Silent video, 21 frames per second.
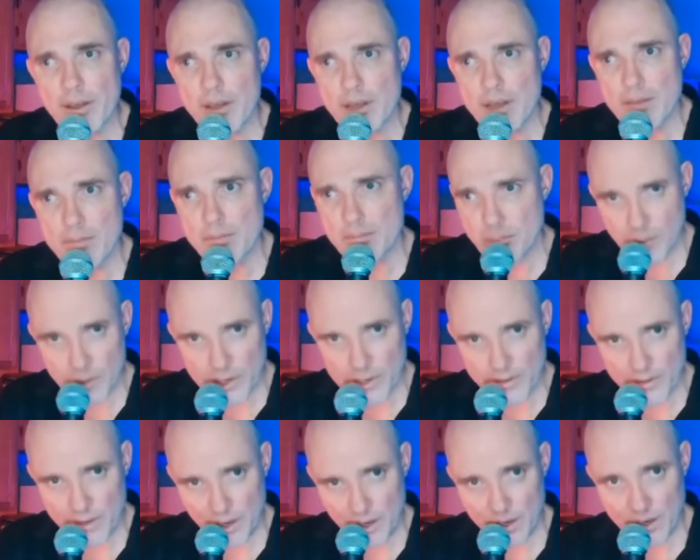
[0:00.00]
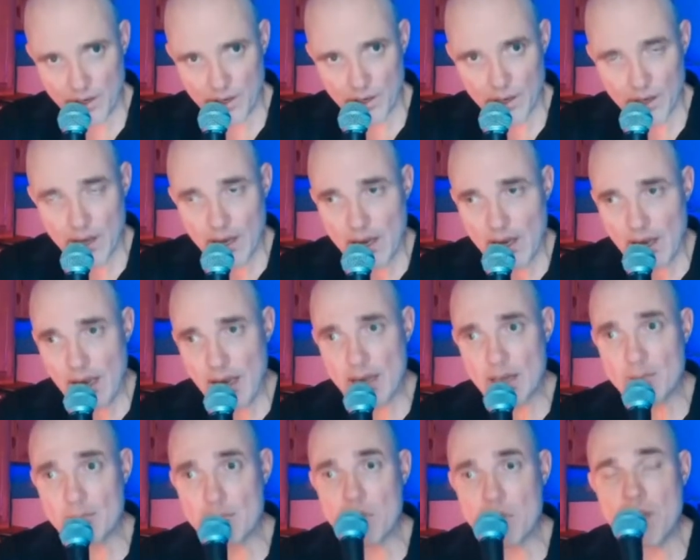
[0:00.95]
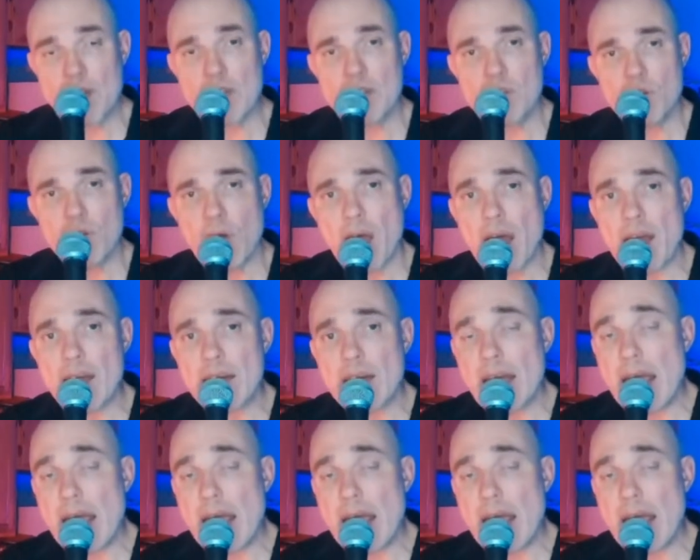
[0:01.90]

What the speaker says: breathing, and it means you add an